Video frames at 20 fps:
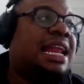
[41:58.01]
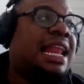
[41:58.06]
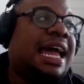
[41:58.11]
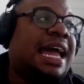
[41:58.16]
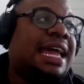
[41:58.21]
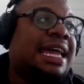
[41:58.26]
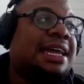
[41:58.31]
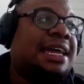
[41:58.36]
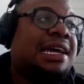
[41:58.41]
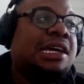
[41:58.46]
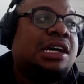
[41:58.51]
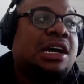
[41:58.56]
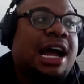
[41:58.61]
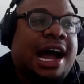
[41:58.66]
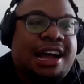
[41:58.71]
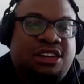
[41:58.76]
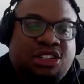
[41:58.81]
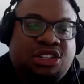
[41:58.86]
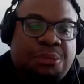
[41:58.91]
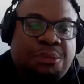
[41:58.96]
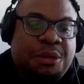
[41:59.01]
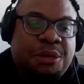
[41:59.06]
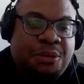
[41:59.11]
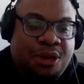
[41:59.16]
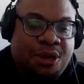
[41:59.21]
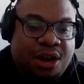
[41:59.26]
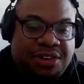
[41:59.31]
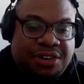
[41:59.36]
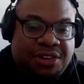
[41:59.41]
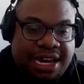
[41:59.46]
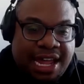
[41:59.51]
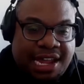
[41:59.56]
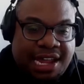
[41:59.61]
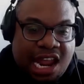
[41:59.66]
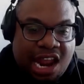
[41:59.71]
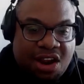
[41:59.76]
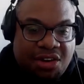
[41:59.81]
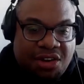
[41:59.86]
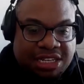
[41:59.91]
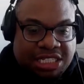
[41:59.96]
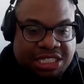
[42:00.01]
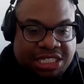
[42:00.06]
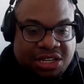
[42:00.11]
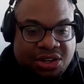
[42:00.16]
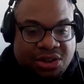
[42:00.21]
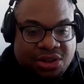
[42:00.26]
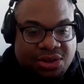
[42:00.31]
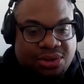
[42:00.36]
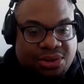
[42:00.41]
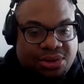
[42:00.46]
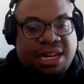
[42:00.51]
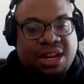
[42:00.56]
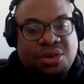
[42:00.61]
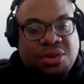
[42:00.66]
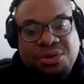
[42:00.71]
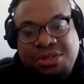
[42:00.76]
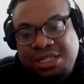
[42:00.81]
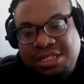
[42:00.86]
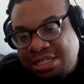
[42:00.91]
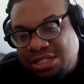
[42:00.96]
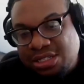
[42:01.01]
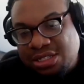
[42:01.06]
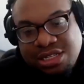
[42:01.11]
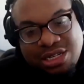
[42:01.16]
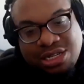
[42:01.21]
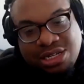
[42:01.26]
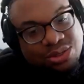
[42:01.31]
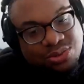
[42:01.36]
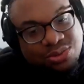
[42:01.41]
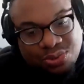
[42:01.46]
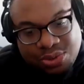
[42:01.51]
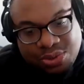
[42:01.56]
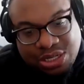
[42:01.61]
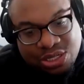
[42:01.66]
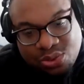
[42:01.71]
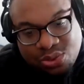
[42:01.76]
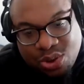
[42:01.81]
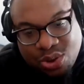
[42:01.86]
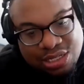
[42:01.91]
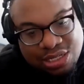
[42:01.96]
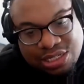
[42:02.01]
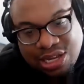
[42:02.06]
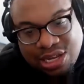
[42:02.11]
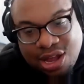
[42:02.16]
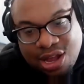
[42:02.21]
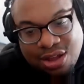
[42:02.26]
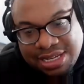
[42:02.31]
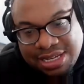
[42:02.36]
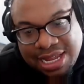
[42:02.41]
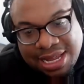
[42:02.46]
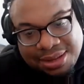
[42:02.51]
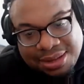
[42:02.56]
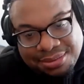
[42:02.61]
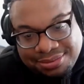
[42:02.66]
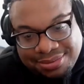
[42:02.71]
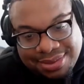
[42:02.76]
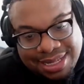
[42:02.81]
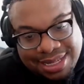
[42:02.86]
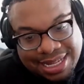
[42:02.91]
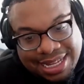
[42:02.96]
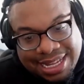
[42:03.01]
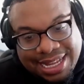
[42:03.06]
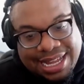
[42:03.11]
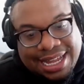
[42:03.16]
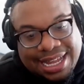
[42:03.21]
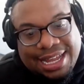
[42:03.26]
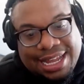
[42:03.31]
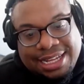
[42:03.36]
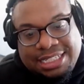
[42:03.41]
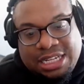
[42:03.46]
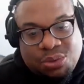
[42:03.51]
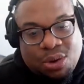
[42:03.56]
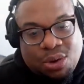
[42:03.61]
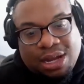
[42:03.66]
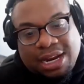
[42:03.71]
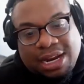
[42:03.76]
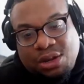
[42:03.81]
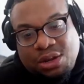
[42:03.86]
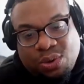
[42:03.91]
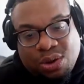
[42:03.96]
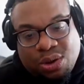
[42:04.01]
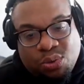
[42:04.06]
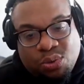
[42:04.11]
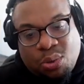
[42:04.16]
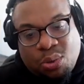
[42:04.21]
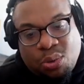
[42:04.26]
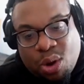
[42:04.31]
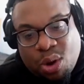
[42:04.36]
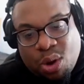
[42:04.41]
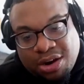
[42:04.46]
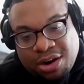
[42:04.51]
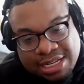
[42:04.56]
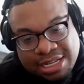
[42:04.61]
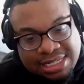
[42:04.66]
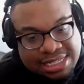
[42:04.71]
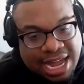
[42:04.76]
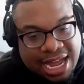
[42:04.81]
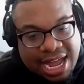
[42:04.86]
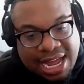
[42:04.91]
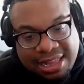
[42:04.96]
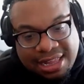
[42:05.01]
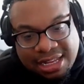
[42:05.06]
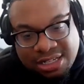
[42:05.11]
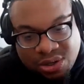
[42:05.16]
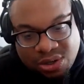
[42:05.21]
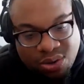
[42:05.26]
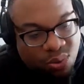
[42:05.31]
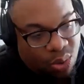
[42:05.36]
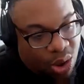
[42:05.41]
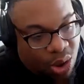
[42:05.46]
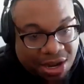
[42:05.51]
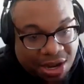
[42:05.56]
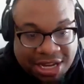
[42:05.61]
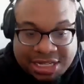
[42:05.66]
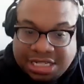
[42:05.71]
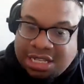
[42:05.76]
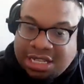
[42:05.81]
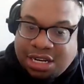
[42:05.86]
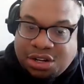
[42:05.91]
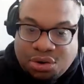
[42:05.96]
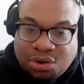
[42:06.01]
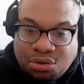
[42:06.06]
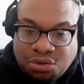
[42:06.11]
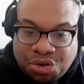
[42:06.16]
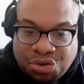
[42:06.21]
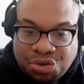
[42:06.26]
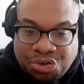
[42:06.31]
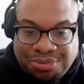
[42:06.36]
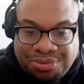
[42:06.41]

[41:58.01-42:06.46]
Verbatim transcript: Like, I drop Emory off at daycare and she'll, you know, she just, she just, she just walks off. Like, and she walk, like, well, walk inside and then she'll walk into the little room.